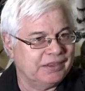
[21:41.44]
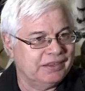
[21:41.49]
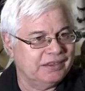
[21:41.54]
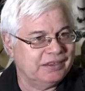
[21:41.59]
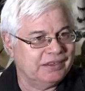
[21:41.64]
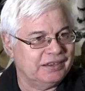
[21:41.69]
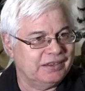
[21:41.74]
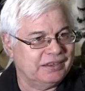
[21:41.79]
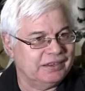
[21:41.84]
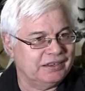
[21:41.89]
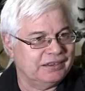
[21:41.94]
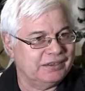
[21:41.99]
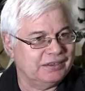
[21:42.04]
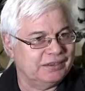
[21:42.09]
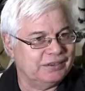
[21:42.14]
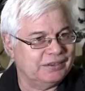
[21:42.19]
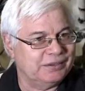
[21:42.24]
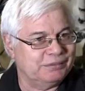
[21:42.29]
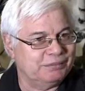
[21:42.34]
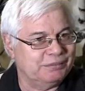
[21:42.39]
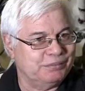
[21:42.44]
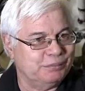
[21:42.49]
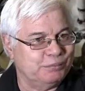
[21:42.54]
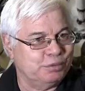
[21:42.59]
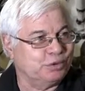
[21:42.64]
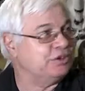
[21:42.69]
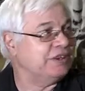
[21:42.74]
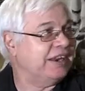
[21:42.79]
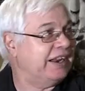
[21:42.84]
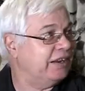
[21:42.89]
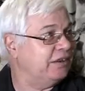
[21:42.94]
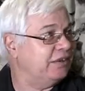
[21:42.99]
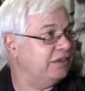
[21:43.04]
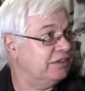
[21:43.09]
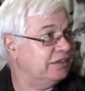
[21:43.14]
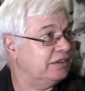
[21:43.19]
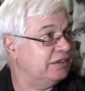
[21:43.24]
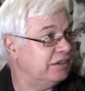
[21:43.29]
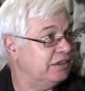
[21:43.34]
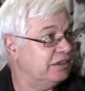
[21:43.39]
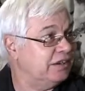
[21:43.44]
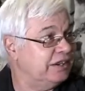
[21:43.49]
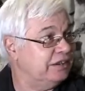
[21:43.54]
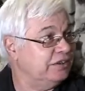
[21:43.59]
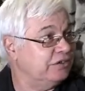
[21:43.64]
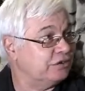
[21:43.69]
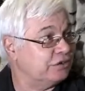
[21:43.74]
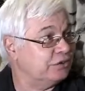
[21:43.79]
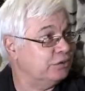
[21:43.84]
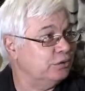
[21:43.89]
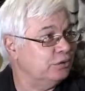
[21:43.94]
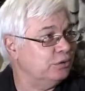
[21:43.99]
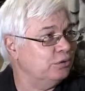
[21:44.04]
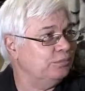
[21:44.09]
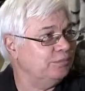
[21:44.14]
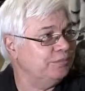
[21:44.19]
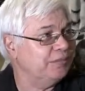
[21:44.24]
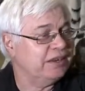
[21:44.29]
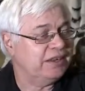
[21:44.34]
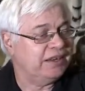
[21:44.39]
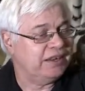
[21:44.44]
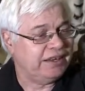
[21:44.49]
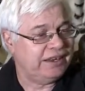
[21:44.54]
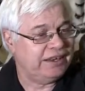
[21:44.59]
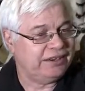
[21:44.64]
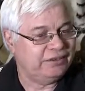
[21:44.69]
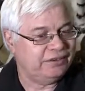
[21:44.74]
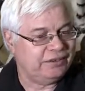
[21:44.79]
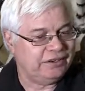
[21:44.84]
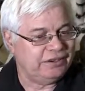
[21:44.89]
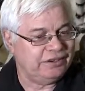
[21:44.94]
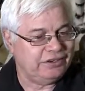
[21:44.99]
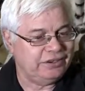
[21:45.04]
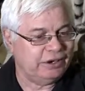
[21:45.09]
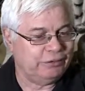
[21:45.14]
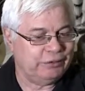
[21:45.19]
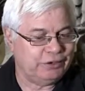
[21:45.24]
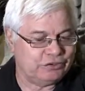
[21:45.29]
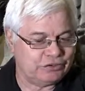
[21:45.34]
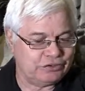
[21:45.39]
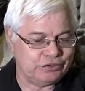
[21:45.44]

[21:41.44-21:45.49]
been put down in school, and you know, in